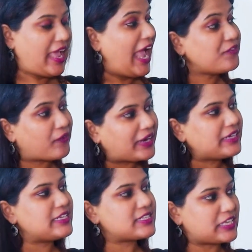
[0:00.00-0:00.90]
and why it
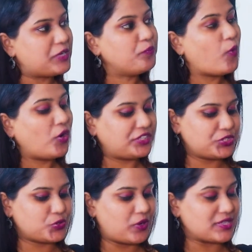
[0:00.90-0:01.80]
is important
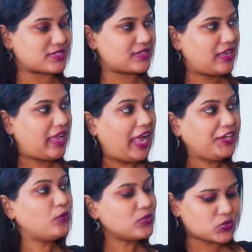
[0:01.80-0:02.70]
to us? And
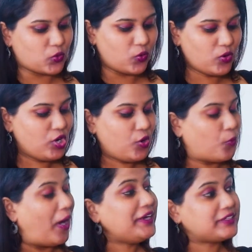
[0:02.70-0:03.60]
also,
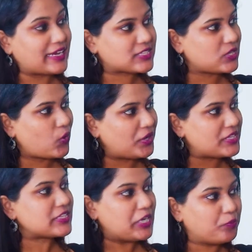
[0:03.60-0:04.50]
why tax law
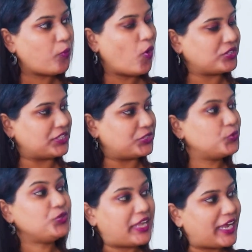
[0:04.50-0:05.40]
is important to
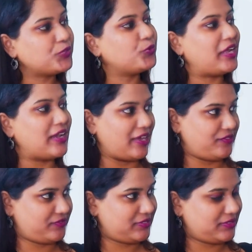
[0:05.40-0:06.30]
day-to-day life?